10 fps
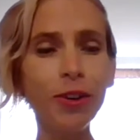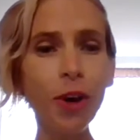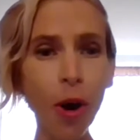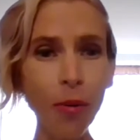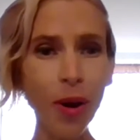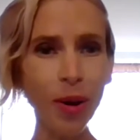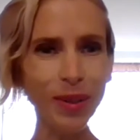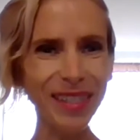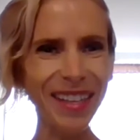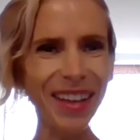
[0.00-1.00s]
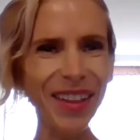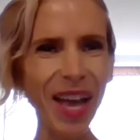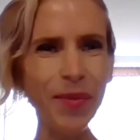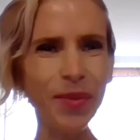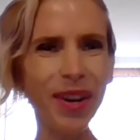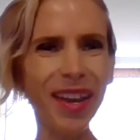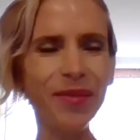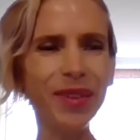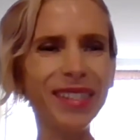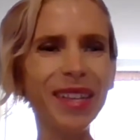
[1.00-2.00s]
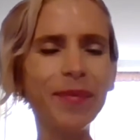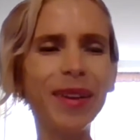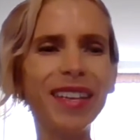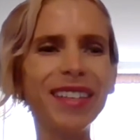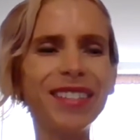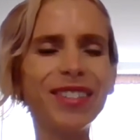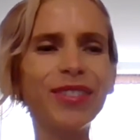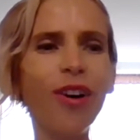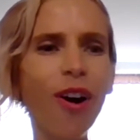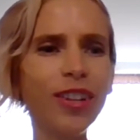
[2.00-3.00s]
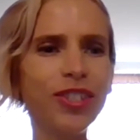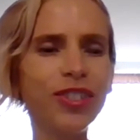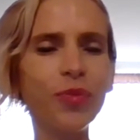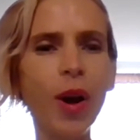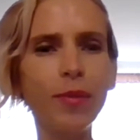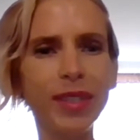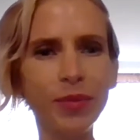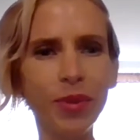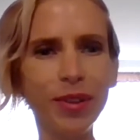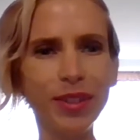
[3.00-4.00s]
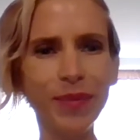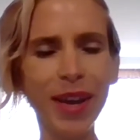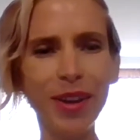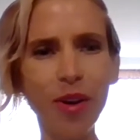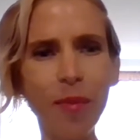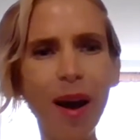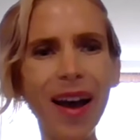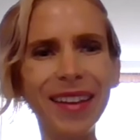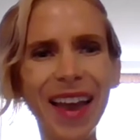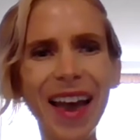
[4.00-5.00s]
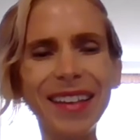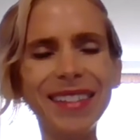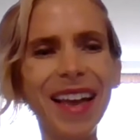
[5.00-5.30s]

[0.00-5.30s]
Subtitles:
co-host and collaborate with somebody to launch the Wellness Warriors Radio podcast.